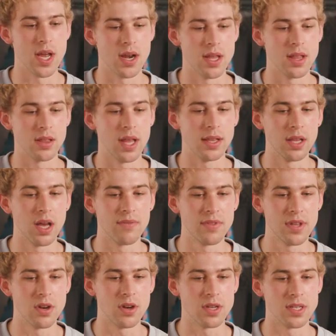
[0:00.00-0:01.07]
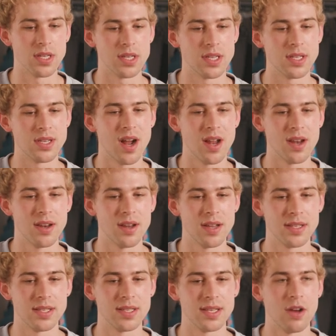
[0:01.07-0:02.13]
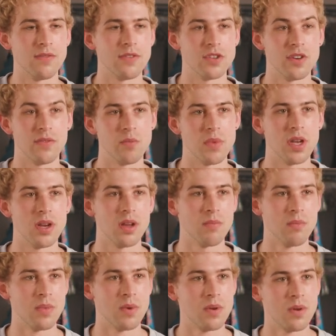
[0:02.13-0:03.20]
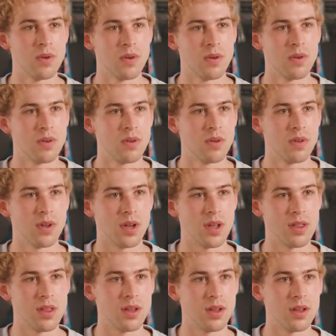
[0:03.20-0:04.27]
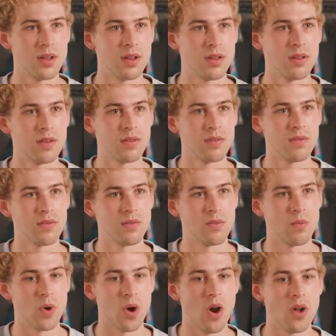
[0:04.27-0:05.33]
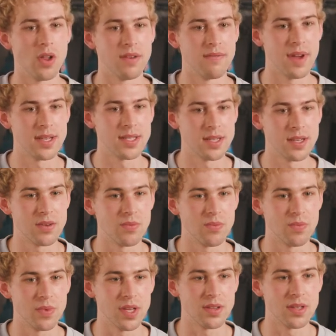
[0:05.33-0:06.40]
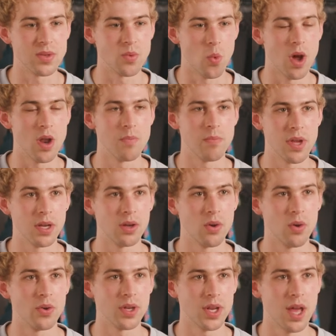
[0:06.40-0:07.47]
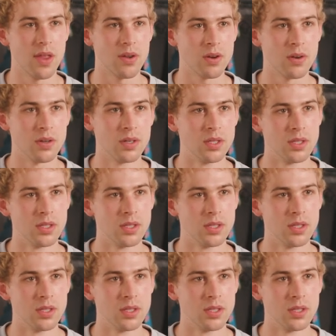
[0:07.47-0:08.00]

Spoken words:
And I love theater because it's not as selfish of a medium. Like I think we're all invested in like this one big goal together.